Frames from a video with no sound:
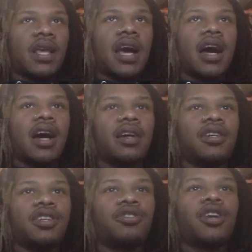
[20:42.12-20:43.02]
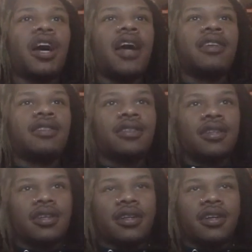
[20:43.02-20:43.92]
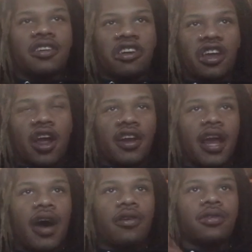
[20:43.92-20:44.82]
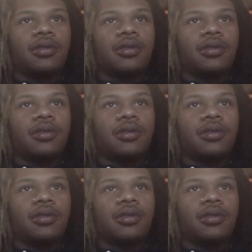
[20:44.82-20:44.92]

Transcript: Yeah, uh-huh. you are done. You're done now.